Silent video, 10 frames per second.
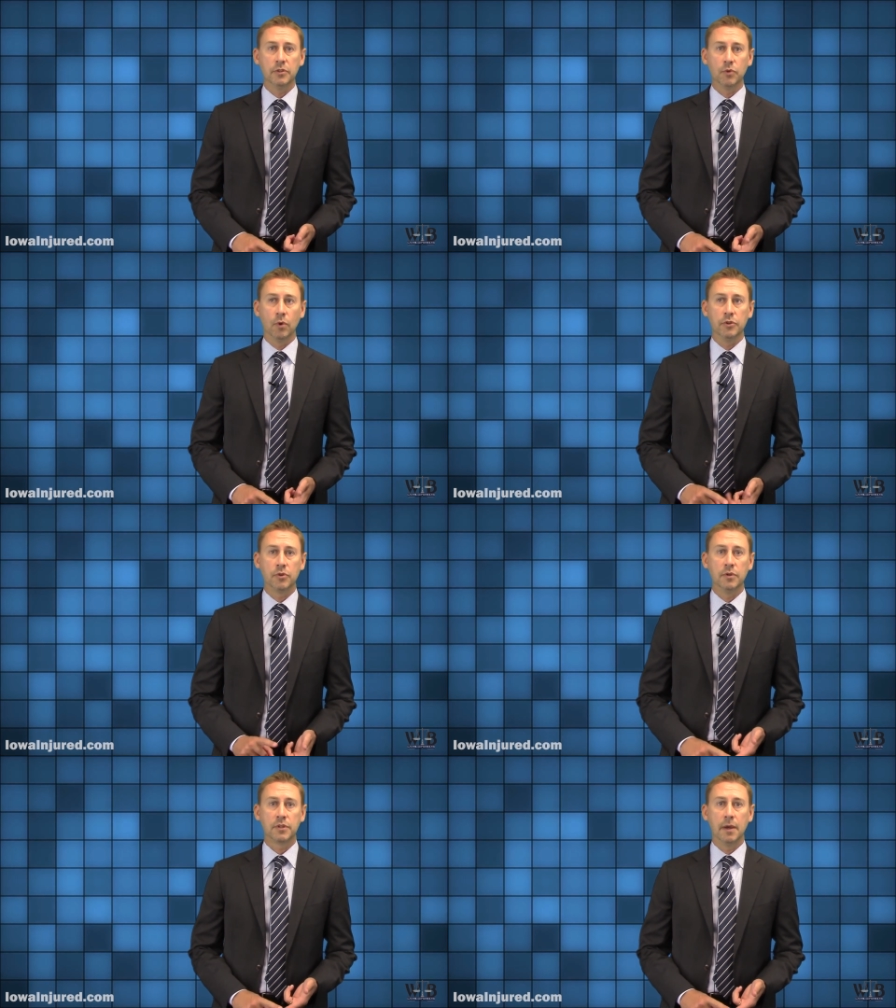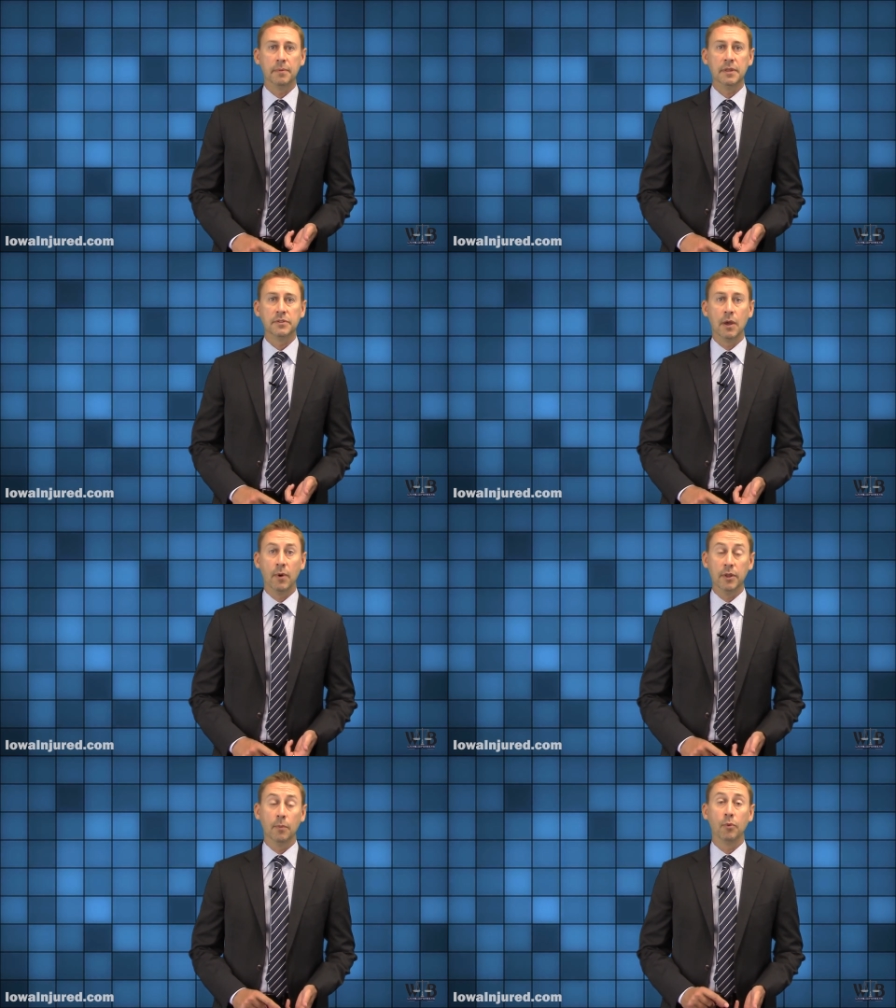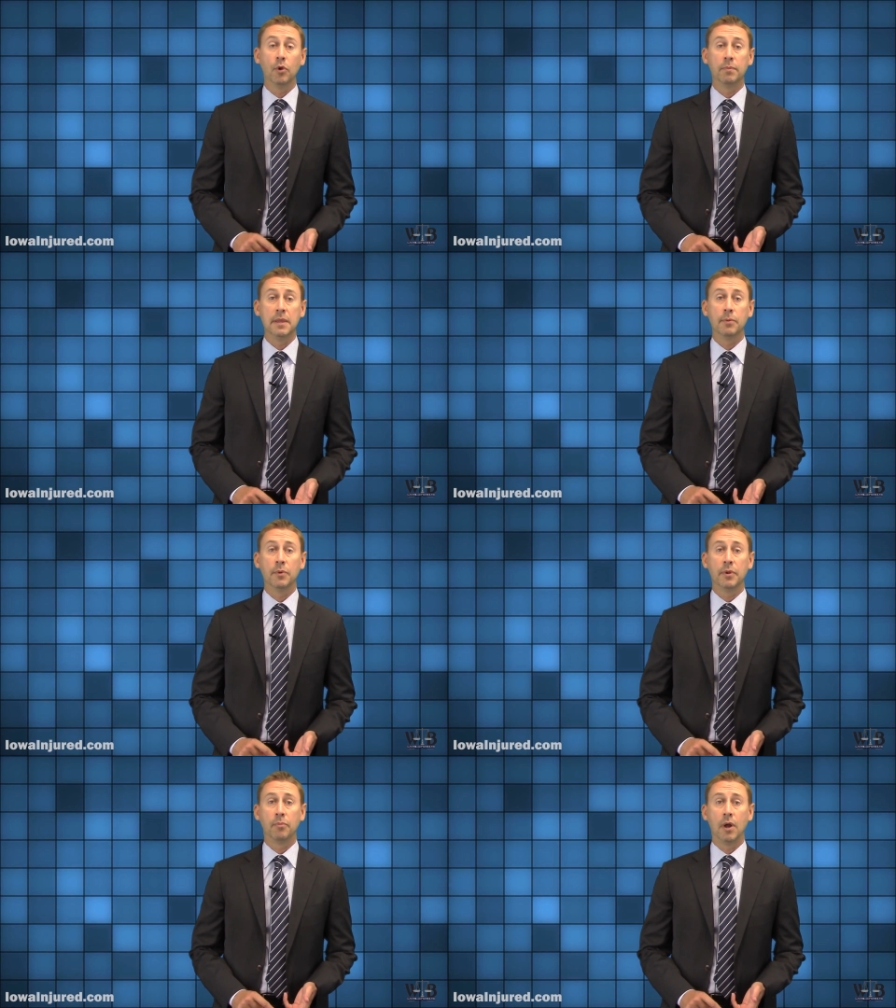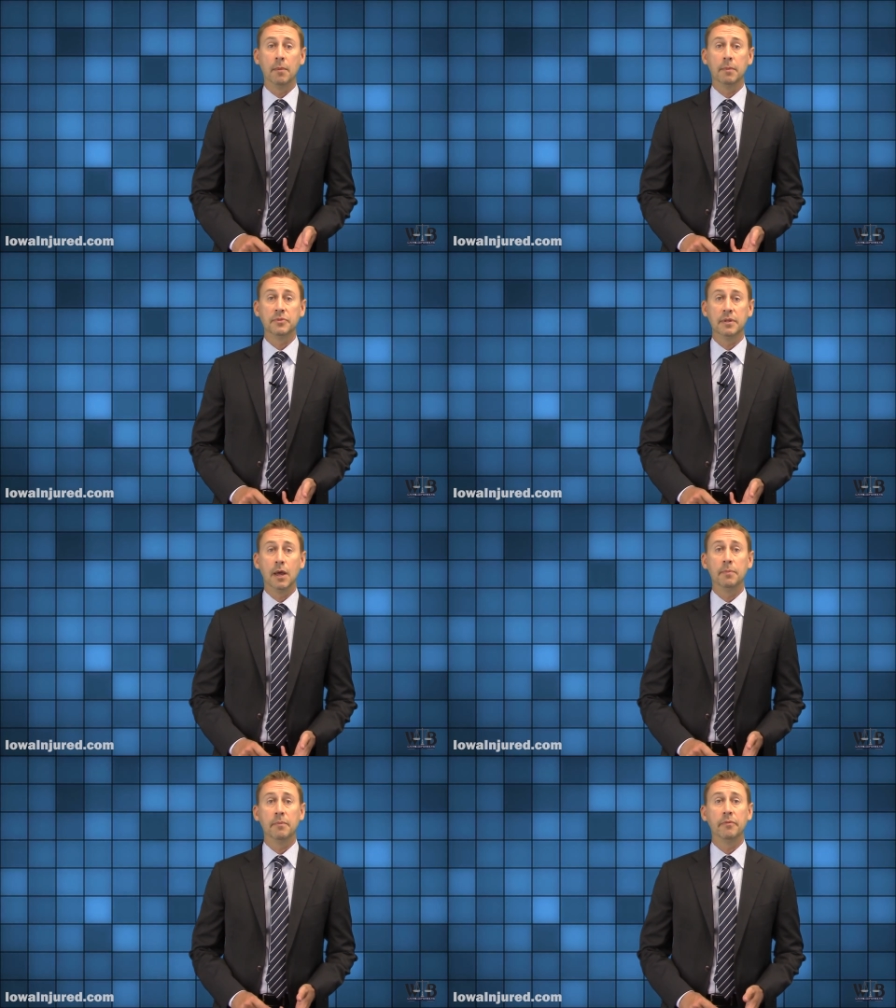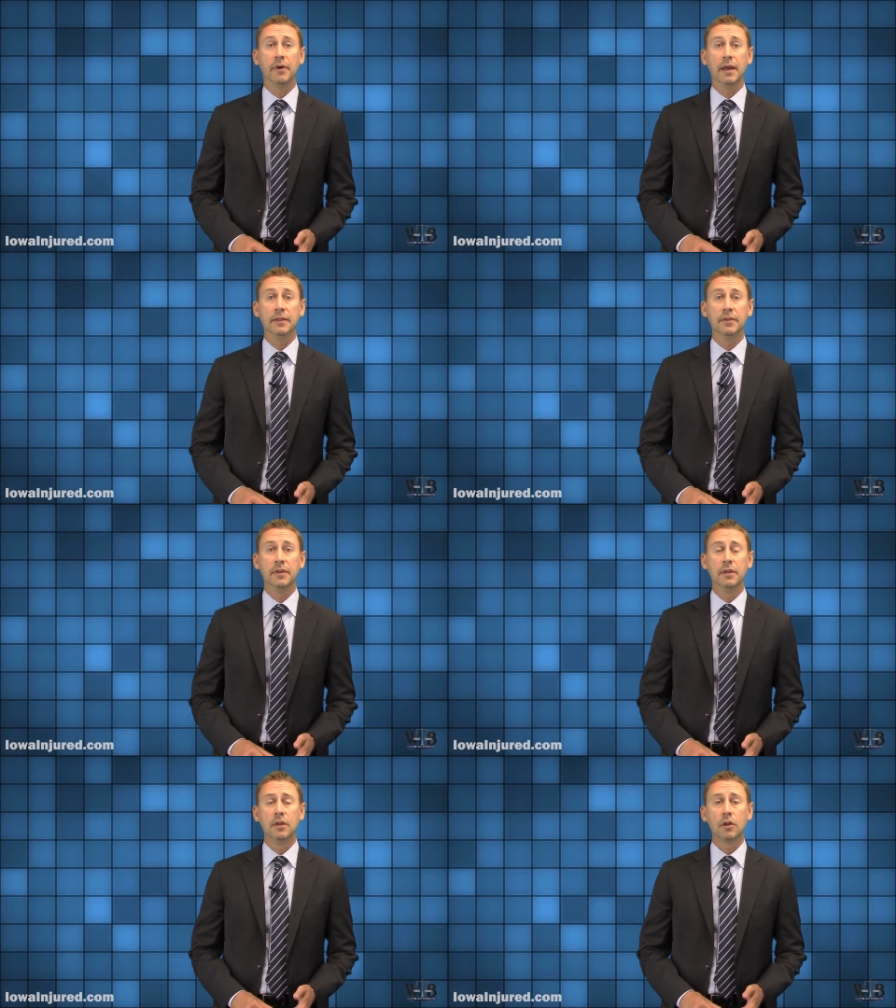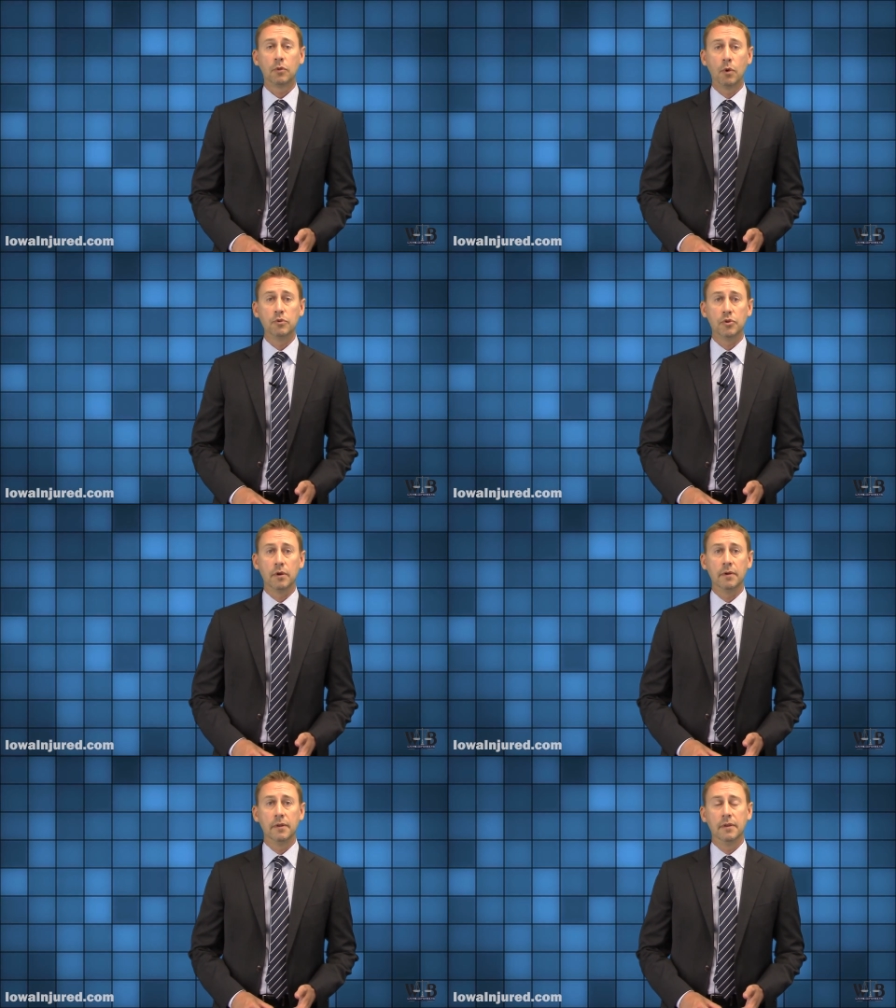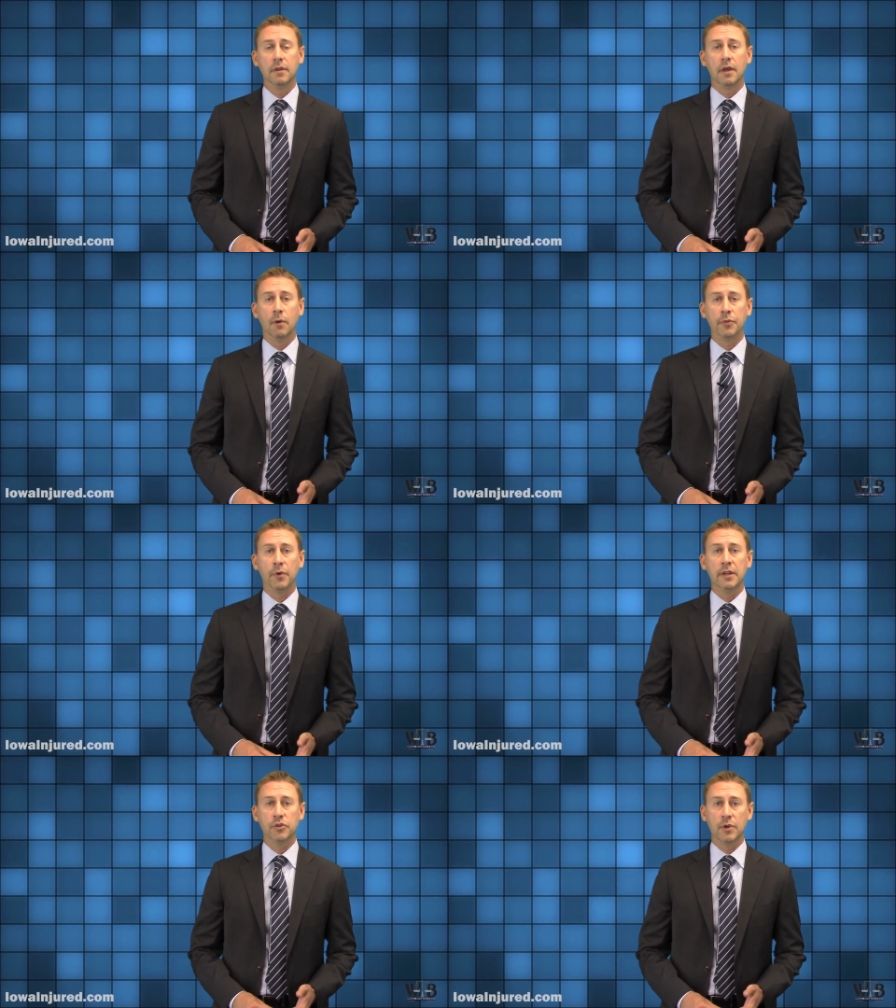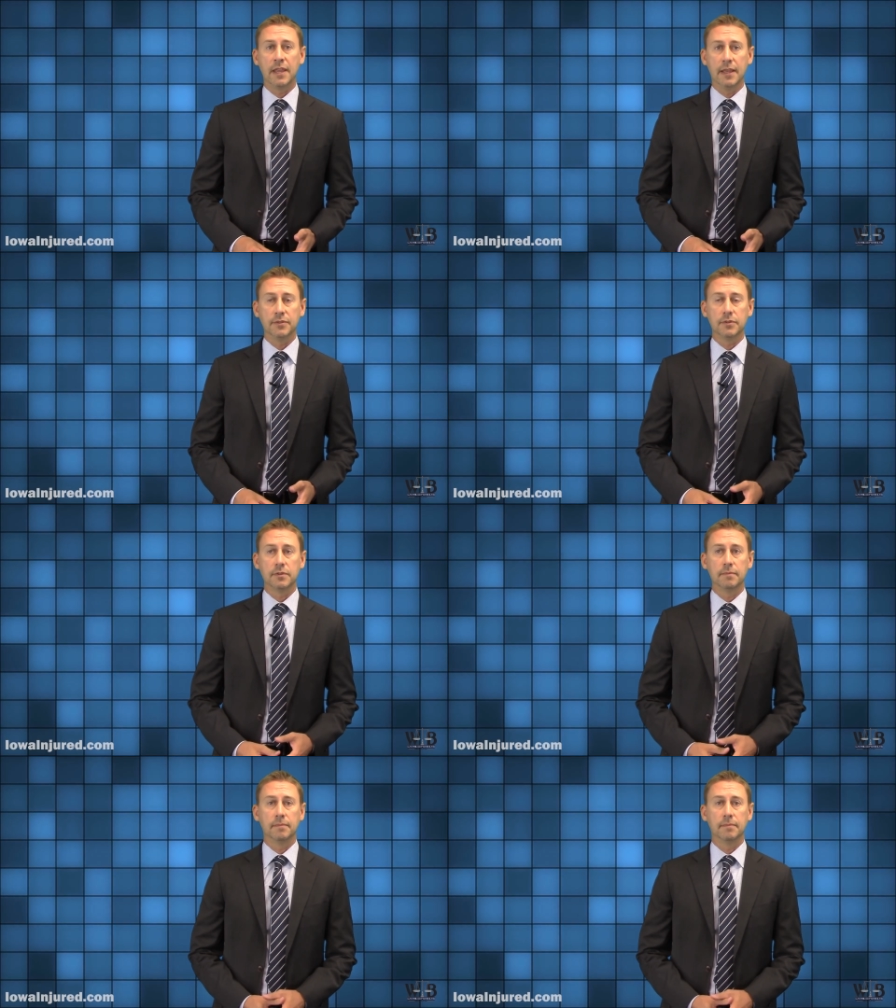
or insurance companies. I wanted to help real people with their problems and help them find closure with their injury cases.